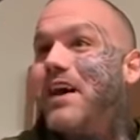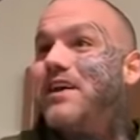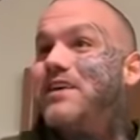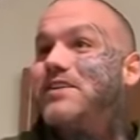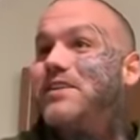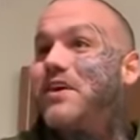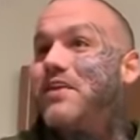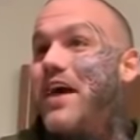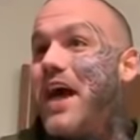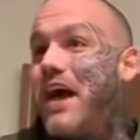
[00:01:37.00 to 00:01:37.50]

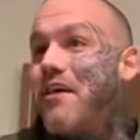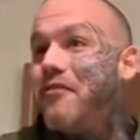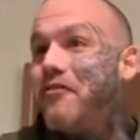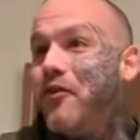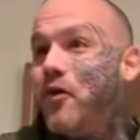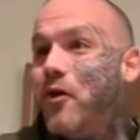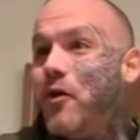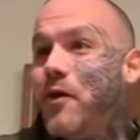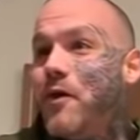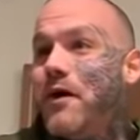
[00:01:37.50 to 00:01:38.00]
so
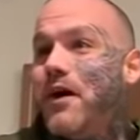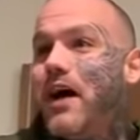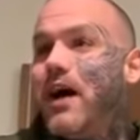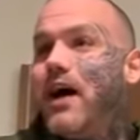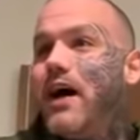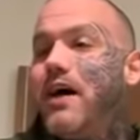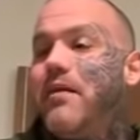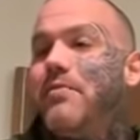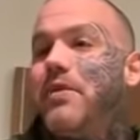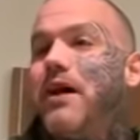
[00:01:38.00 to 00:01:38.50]
therefore
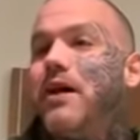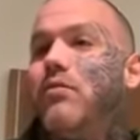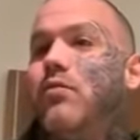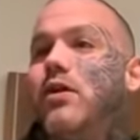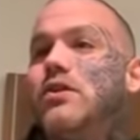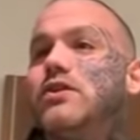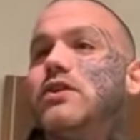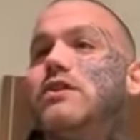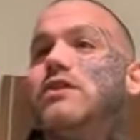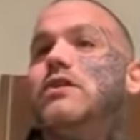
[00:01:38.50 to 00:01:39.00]
um, it
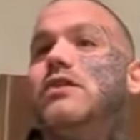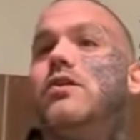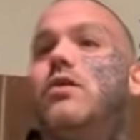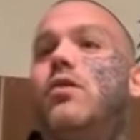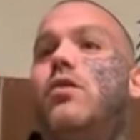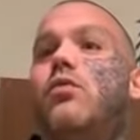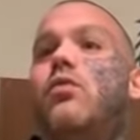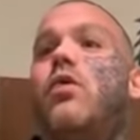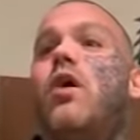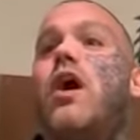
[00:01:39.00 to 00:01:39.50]
wasn't
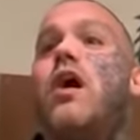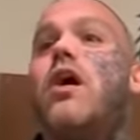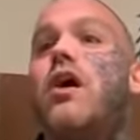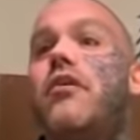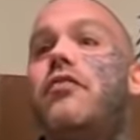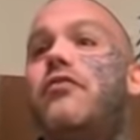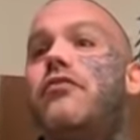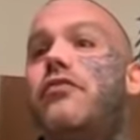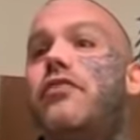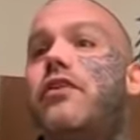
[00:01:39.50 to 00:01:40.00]

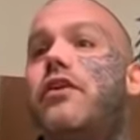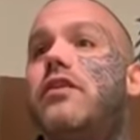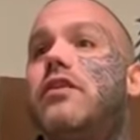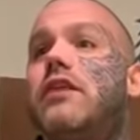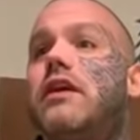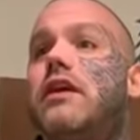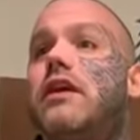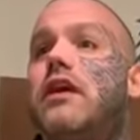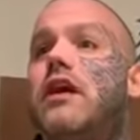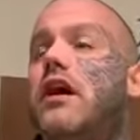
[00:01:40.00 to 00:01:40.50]
worth
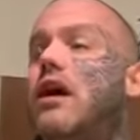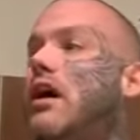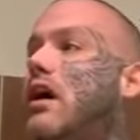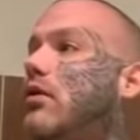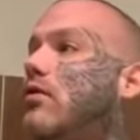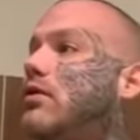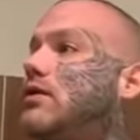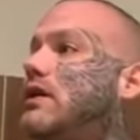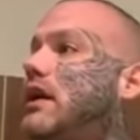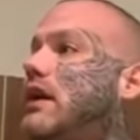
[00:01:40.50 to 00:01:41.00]
the
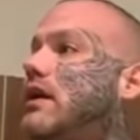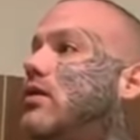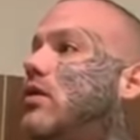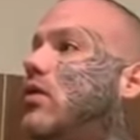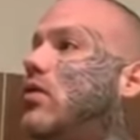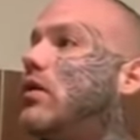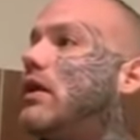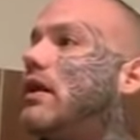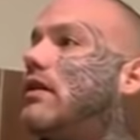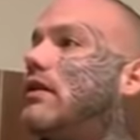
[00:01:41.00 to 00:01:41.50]
uh, what do they
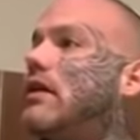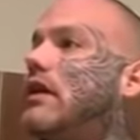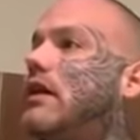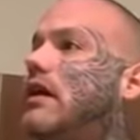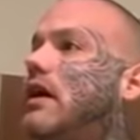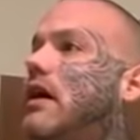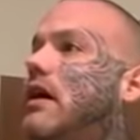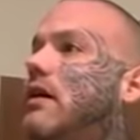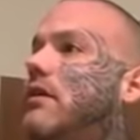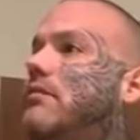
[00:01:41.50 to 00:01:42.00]
call it?
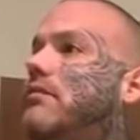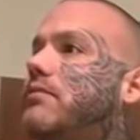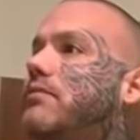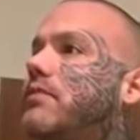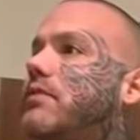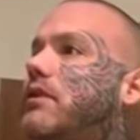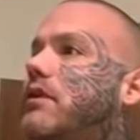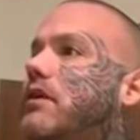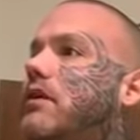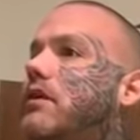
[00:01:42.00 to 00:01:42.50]
The um,
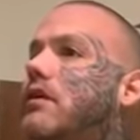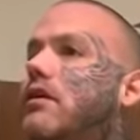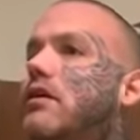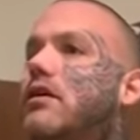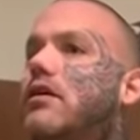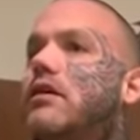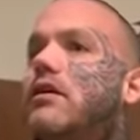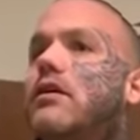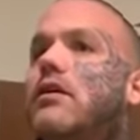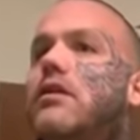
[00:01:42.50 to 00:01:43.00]

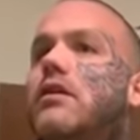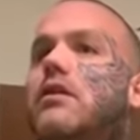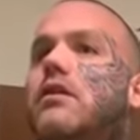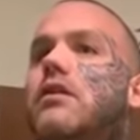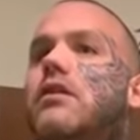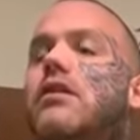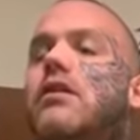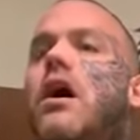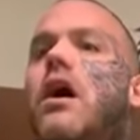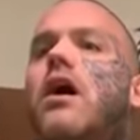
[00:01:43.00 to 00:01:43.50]
investigation.
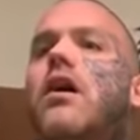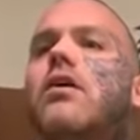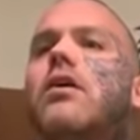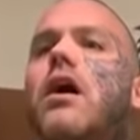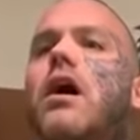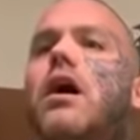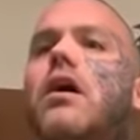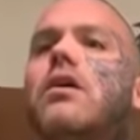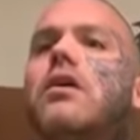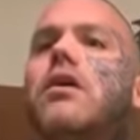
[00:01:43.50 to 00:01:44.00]
No,
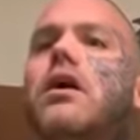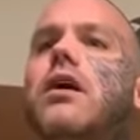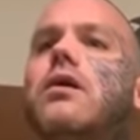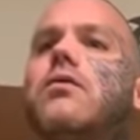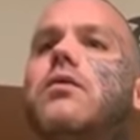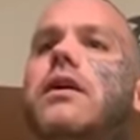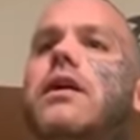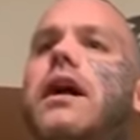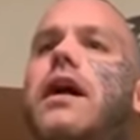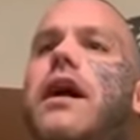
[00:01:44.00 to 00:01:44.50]
no. You
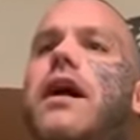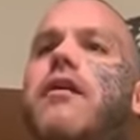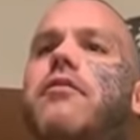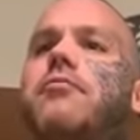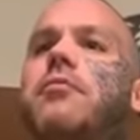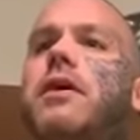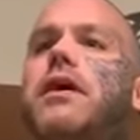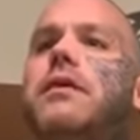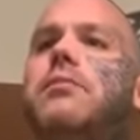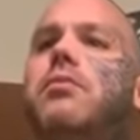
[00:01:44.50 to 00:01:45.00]
know when they
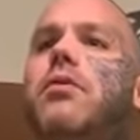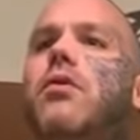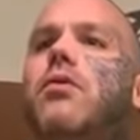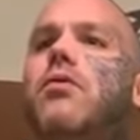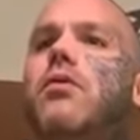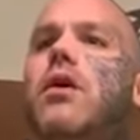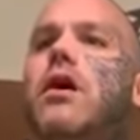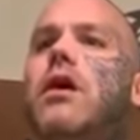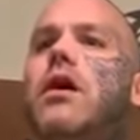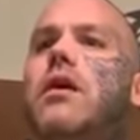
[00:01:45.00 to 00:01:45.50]
have
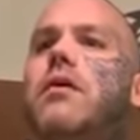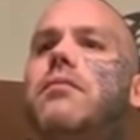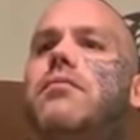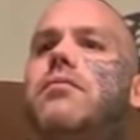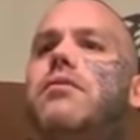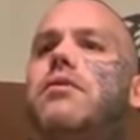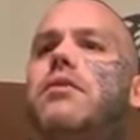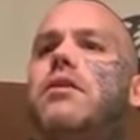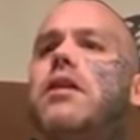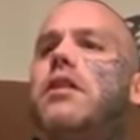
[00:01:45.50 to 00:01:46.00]
people,
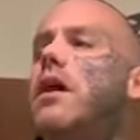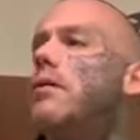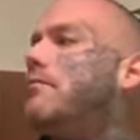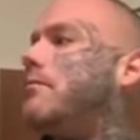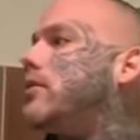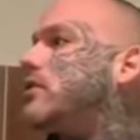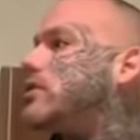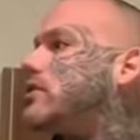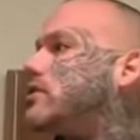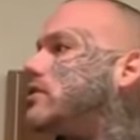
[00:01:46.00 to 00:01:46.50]
um, the
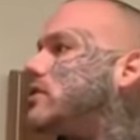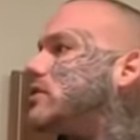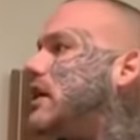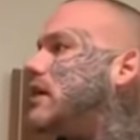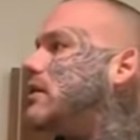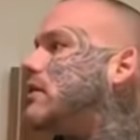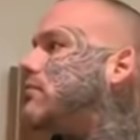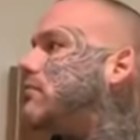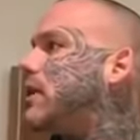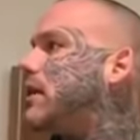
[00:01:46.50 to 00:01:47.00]
numbers
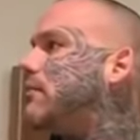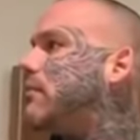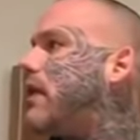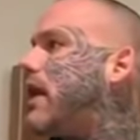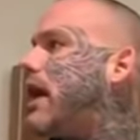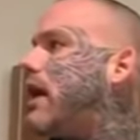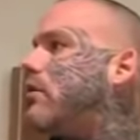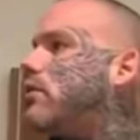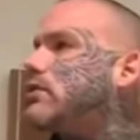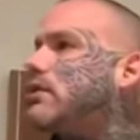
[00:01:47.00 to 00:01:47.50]
sending people
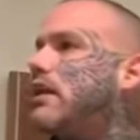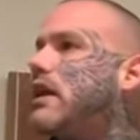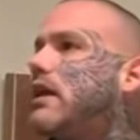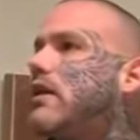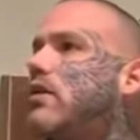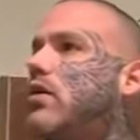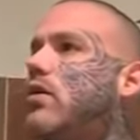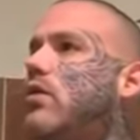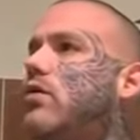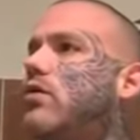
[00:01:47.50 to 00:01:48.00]
out. What do they
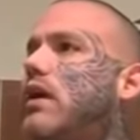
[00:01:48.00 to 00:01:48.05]
call?